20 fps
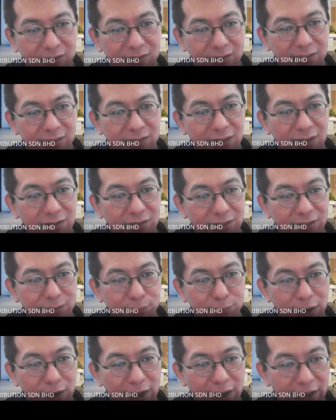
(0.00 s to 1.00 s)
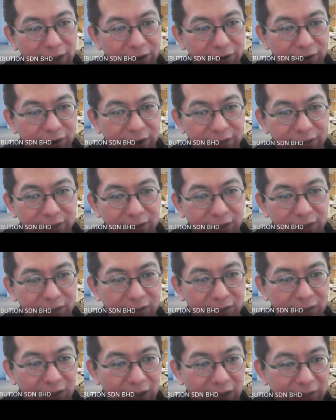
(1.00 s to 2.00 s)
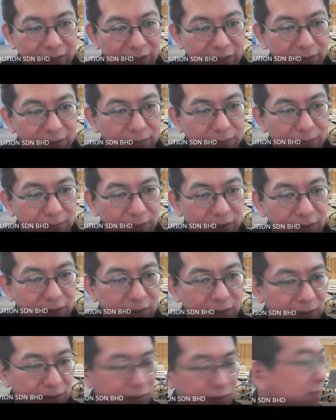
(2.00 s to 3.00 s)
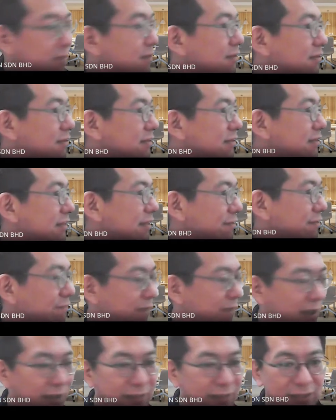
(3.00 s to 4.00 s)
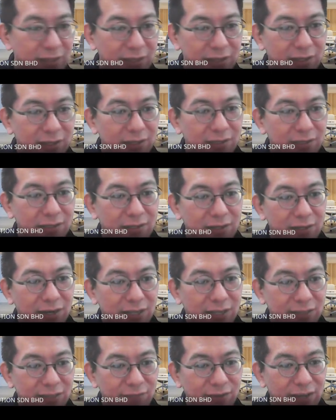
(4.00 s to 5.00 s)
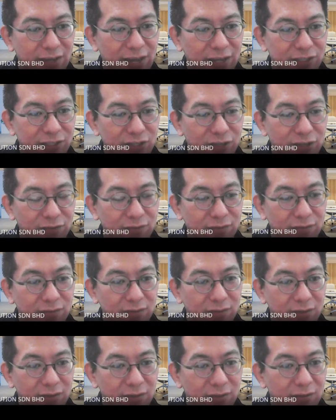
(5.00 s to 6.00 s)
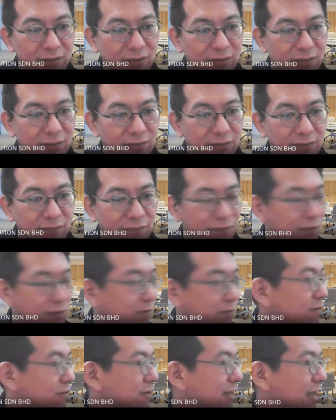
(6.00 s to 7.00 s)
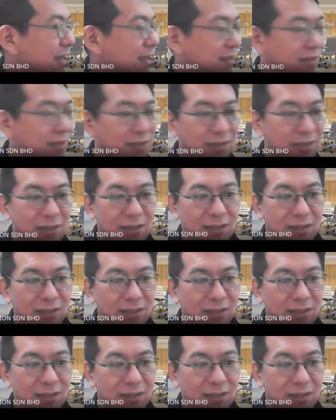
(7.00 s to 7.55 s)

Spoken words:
Just now the Sprite I created, I did define the classification field. Okay,